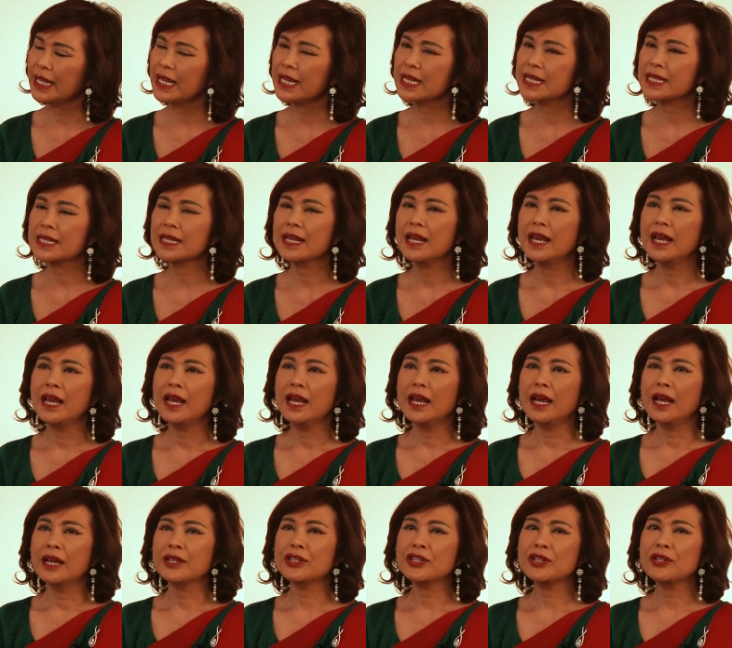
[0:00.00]
Yes,
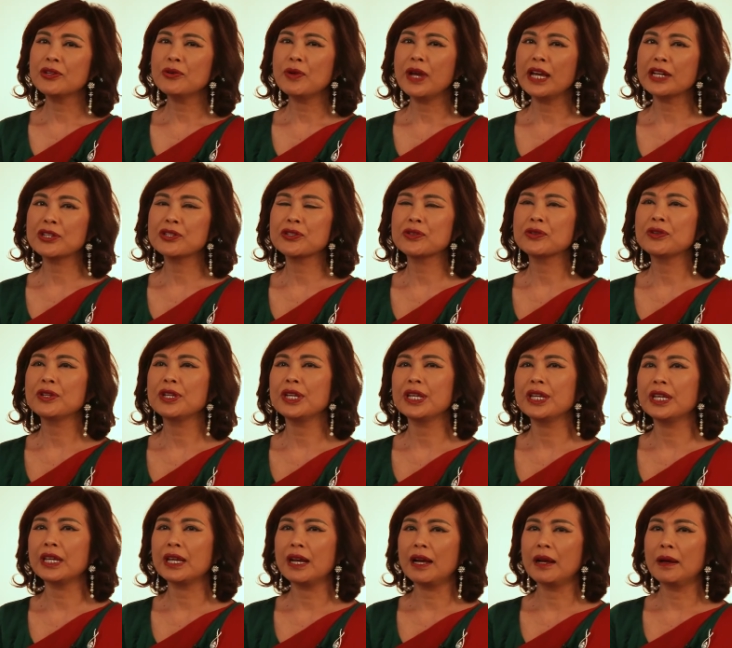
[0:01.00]
you know,
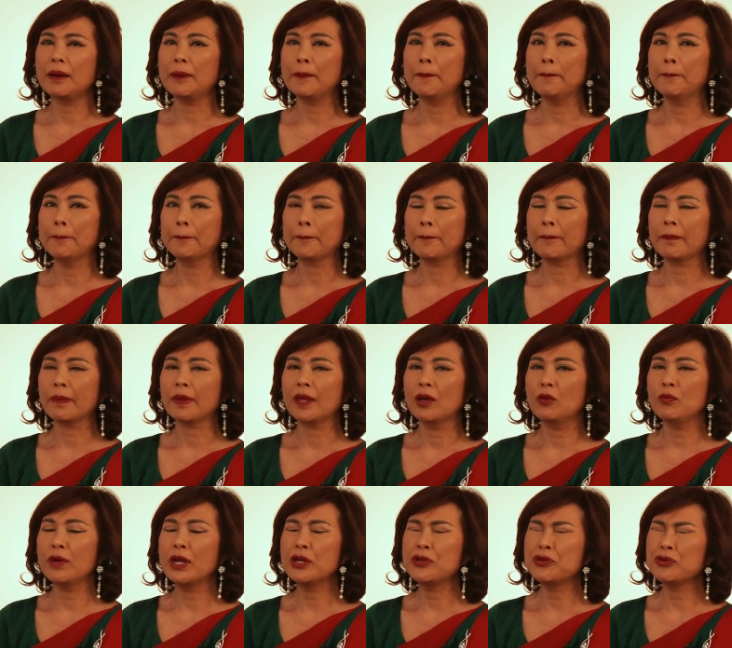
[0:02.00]
actually,
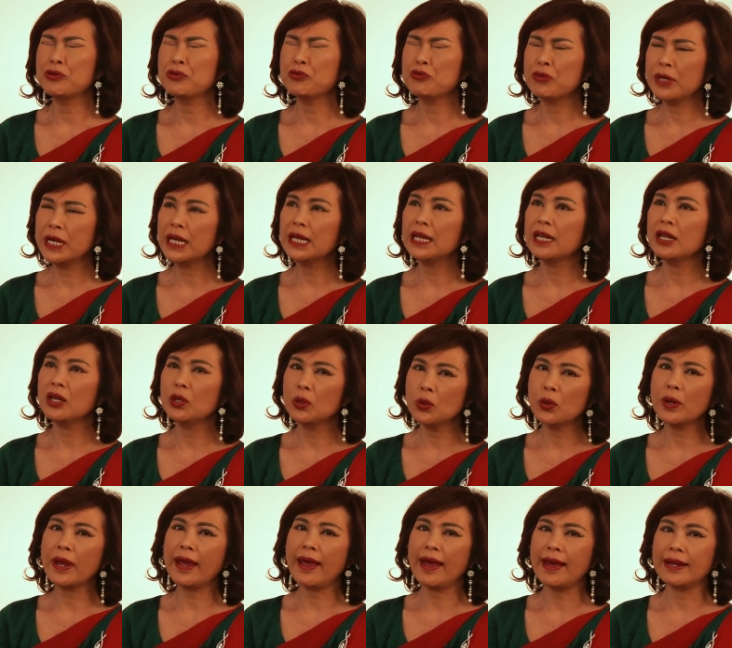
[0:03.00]
when you really
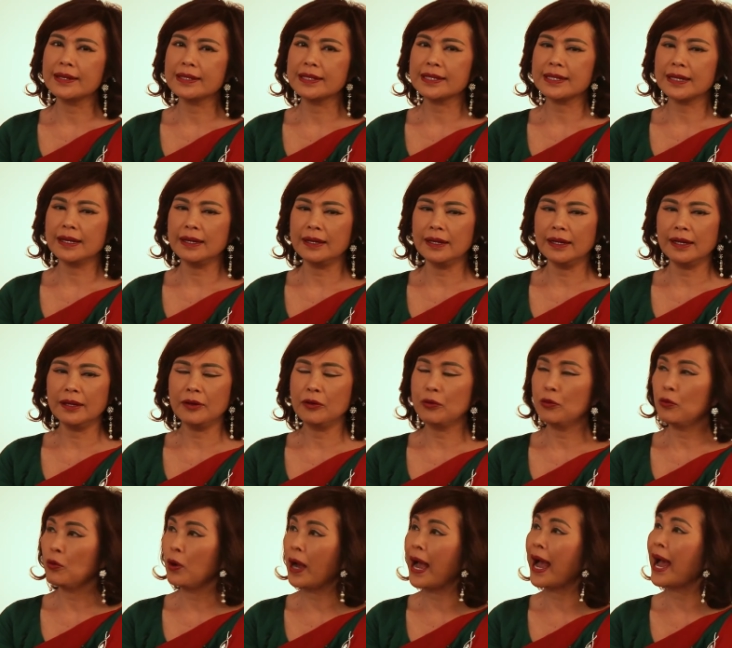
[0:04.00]
look at
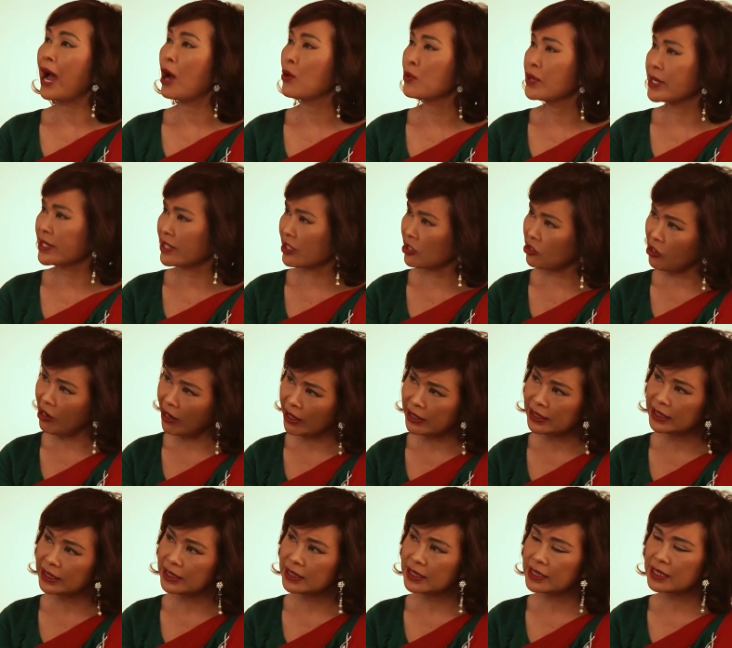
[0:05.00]
how it
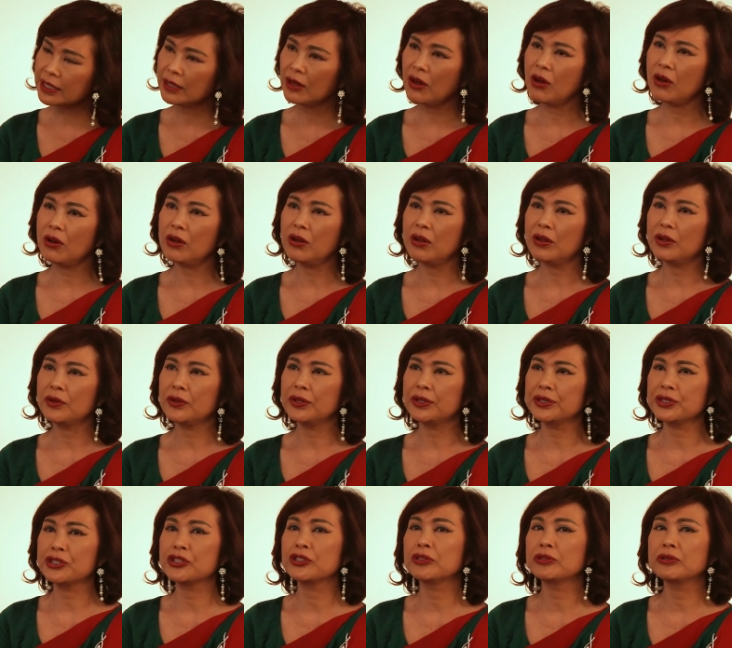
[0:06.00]
started, all the
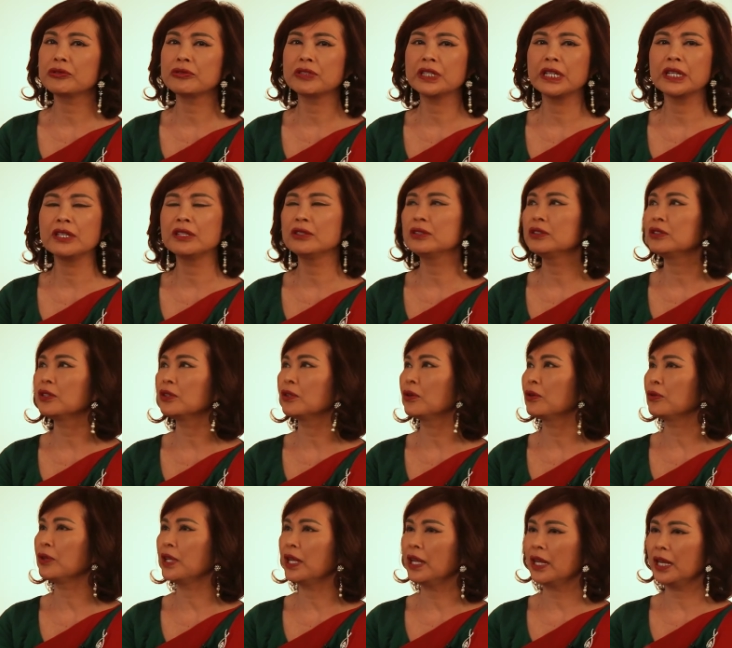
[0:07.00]
children, you know,
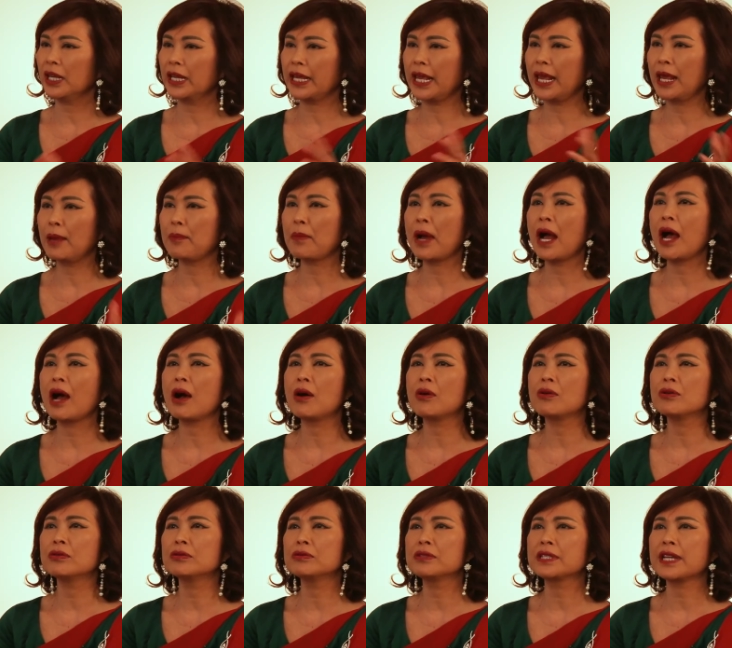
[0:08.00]
they came
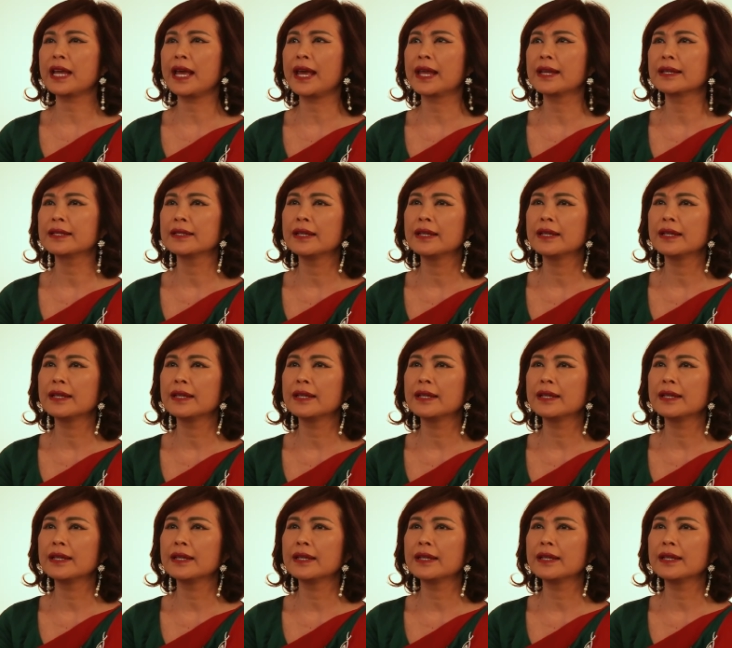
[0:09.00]
out and,